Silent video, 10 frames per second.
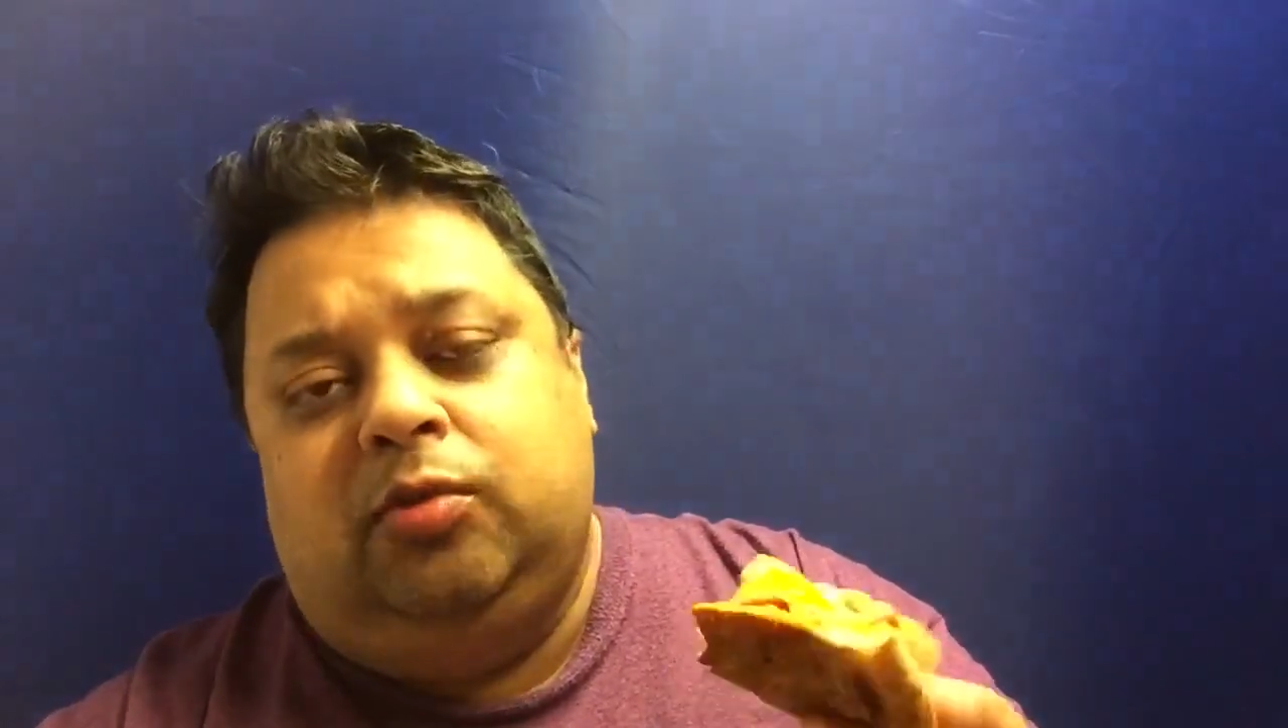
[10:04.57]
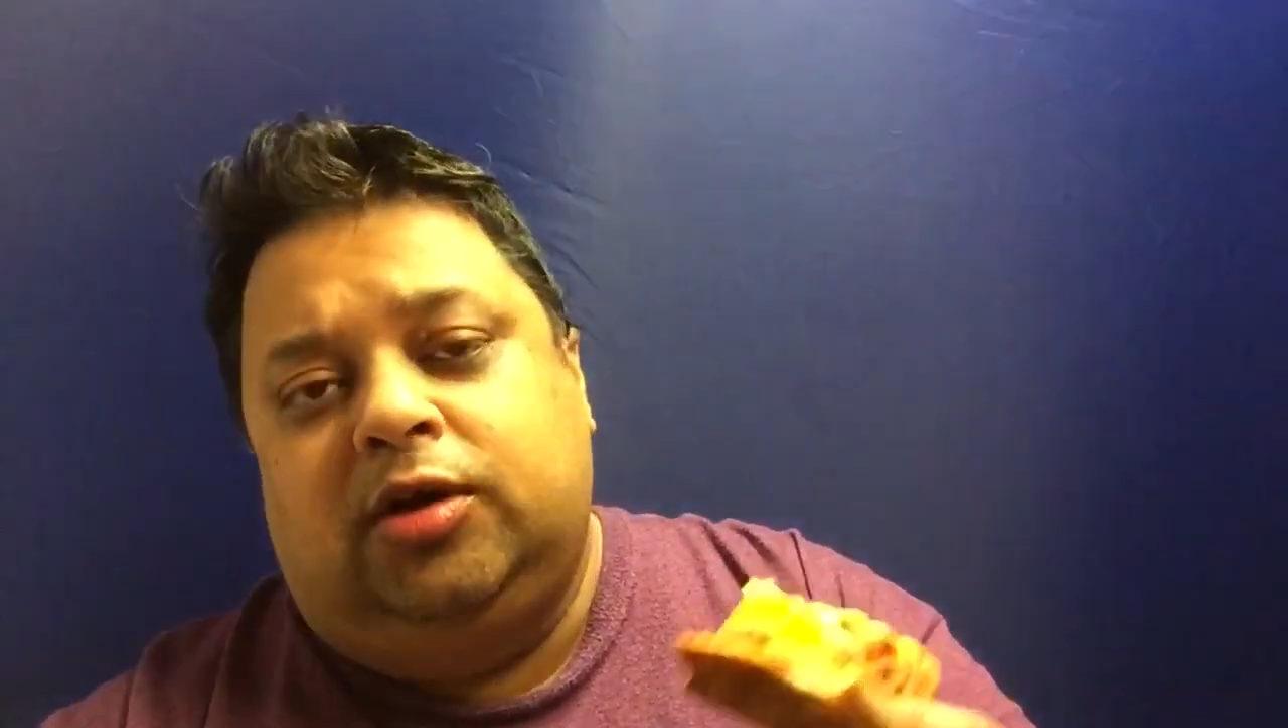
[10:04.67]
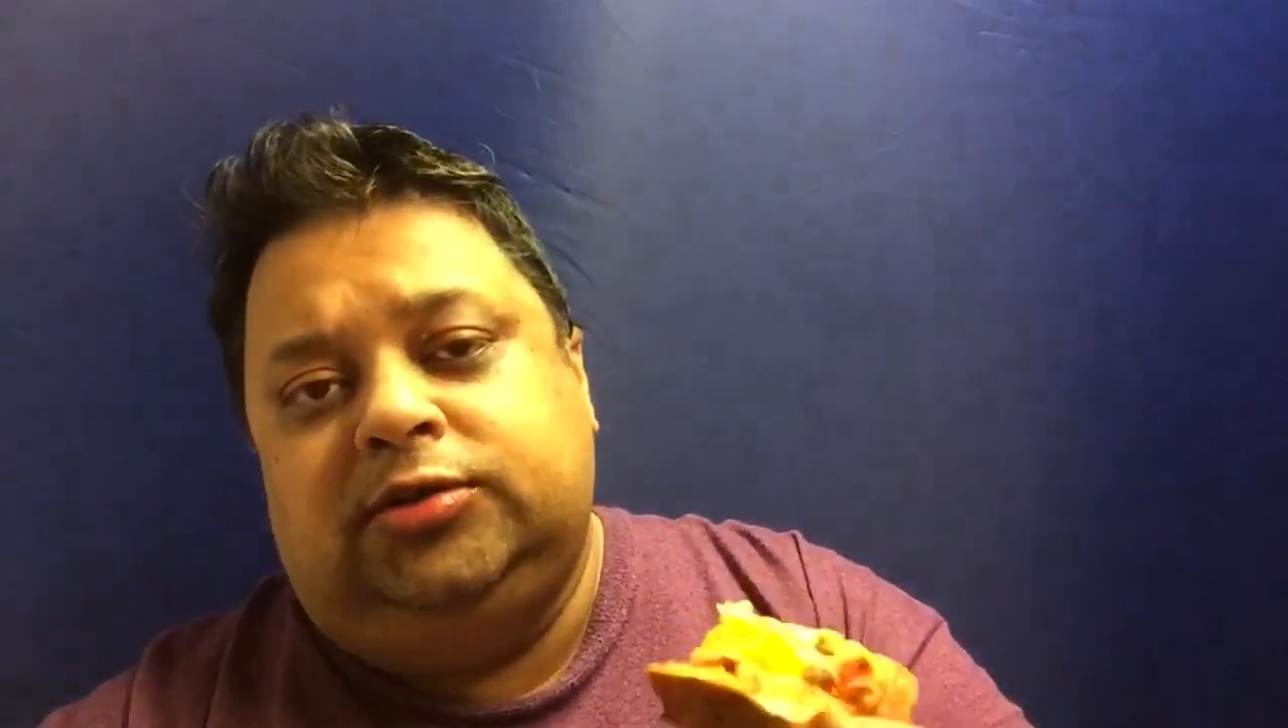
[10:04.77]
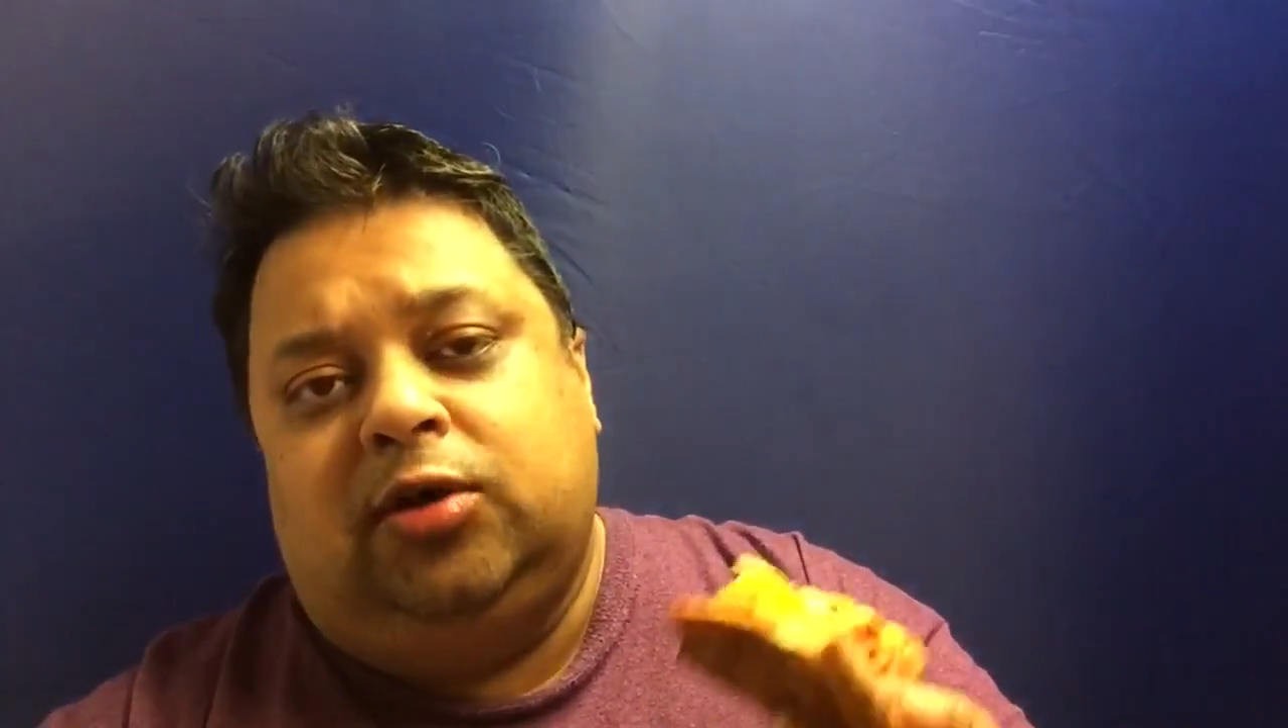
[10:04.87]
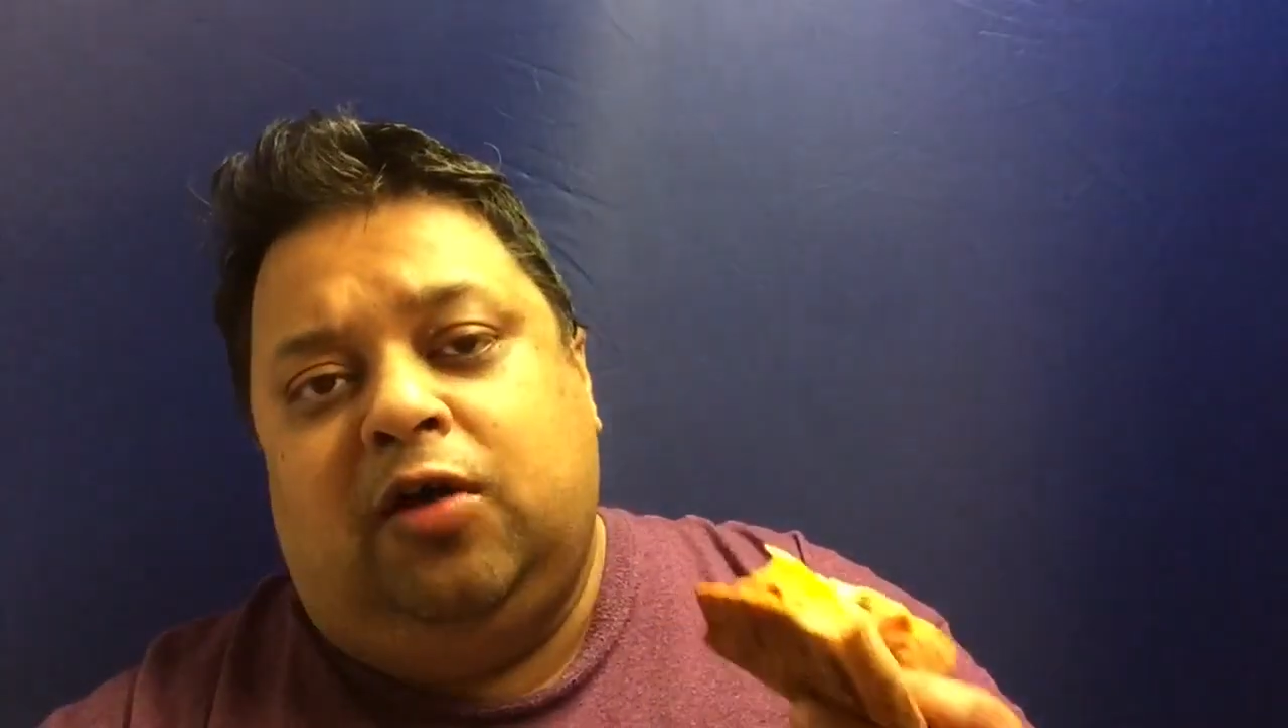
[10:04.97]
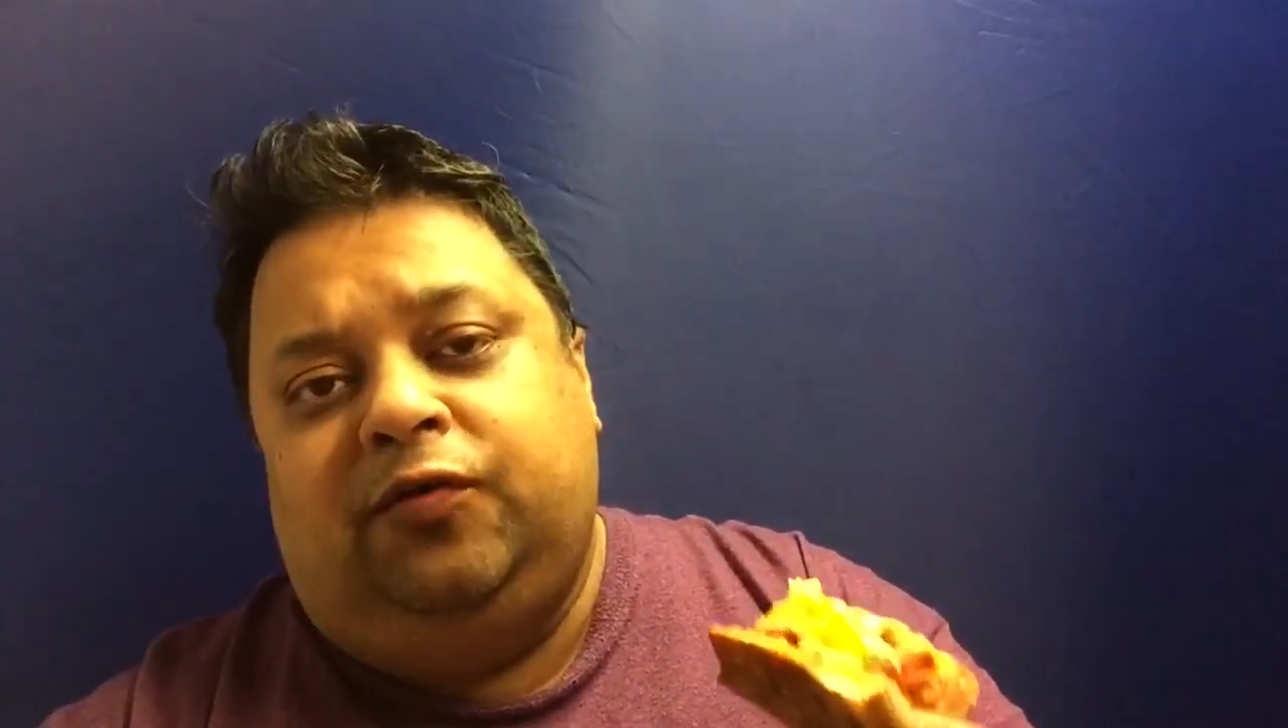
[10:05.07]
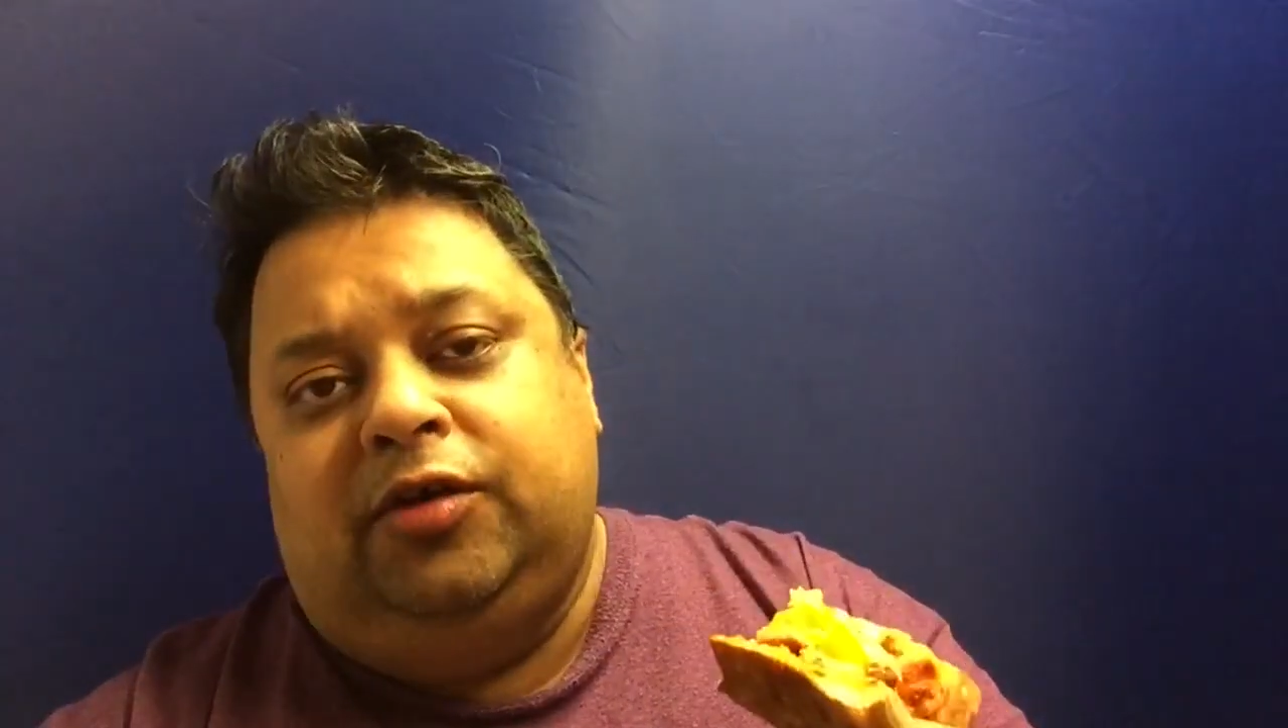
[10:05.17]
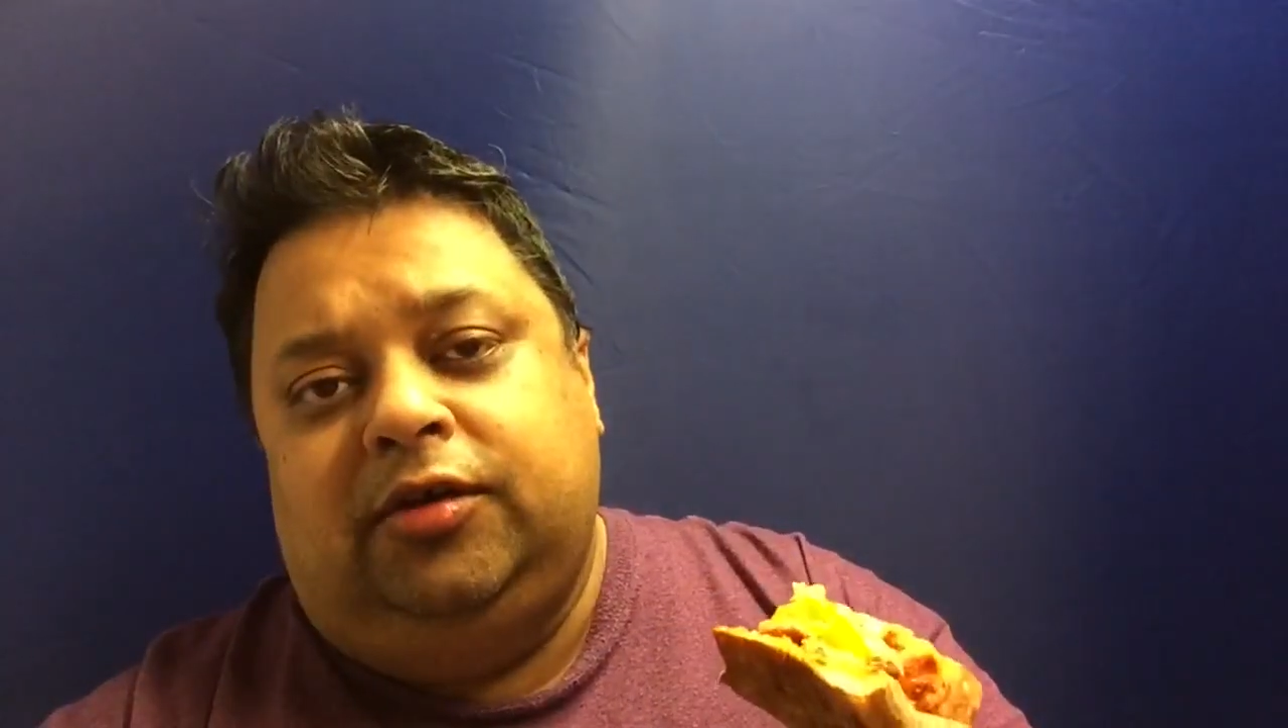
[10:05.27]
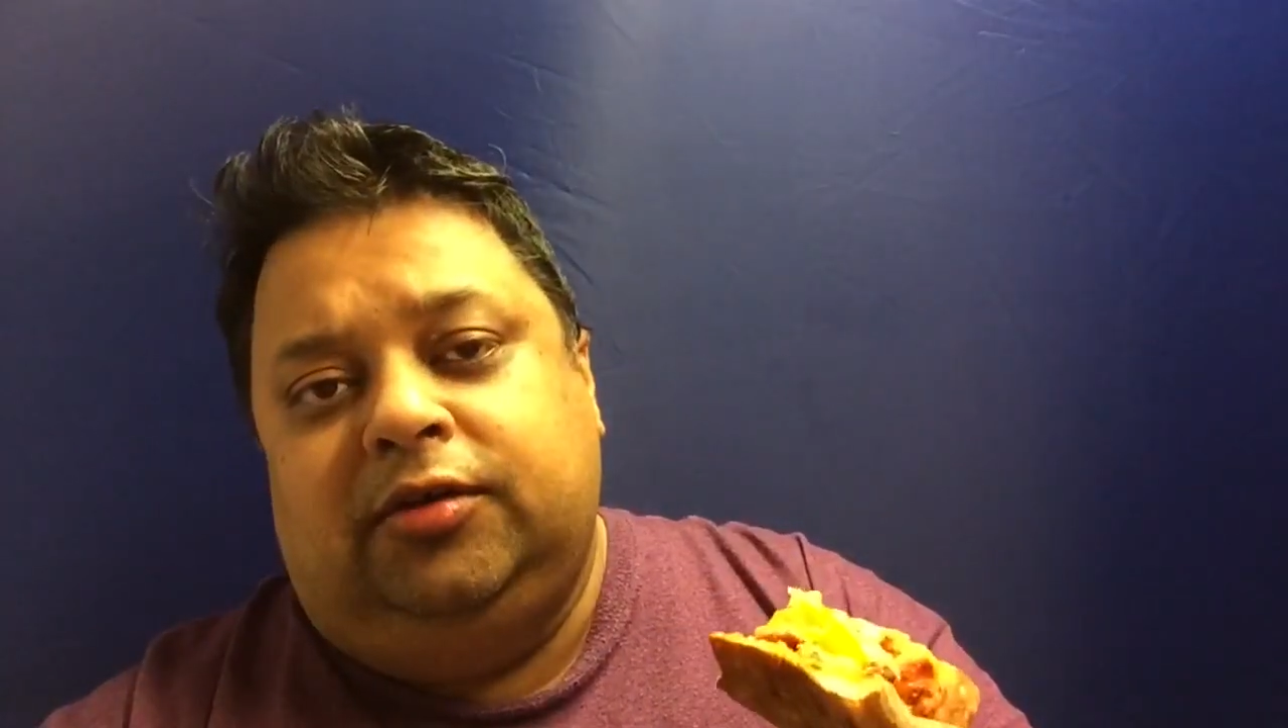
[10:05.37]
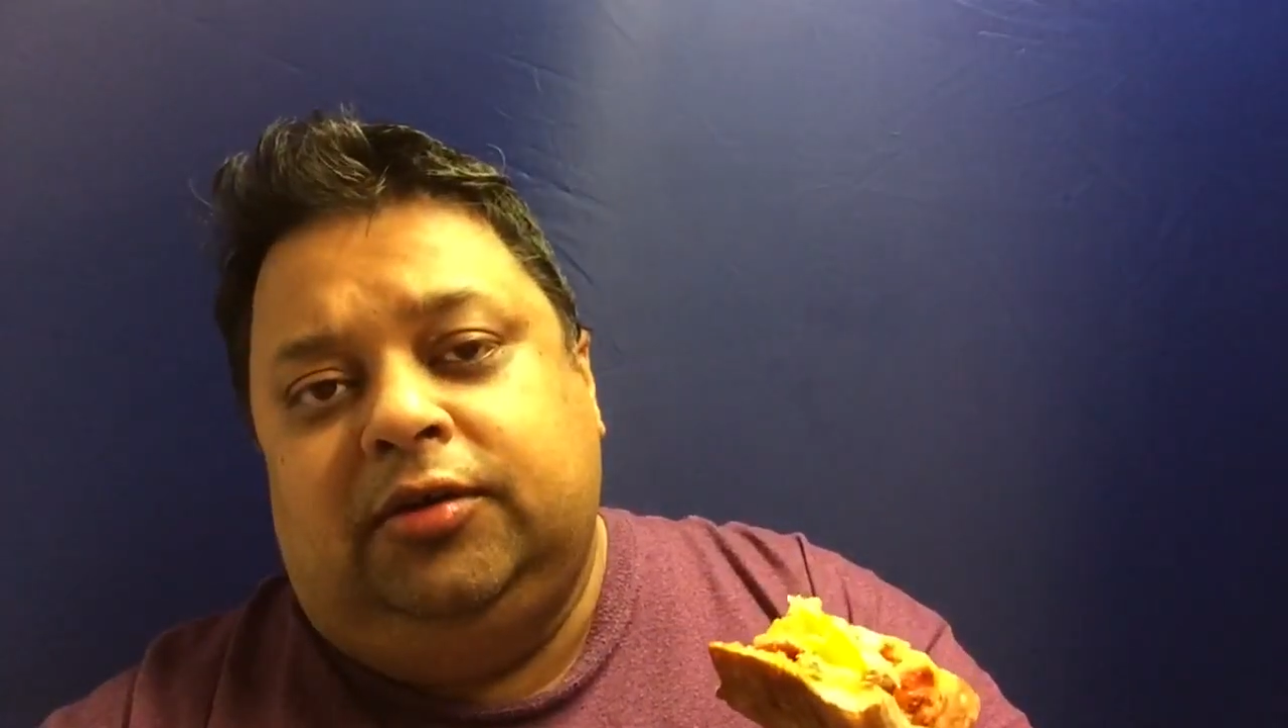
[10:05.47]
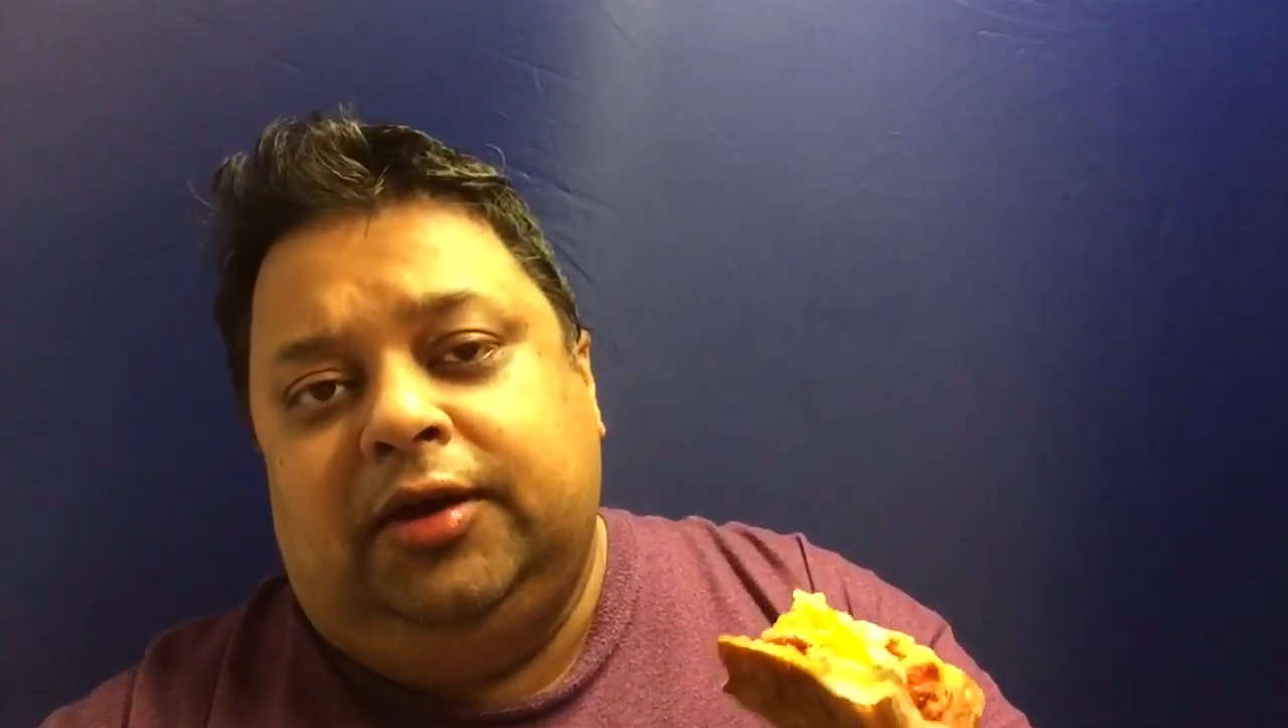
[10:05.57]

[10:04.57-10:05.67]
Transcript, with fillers: bucks off a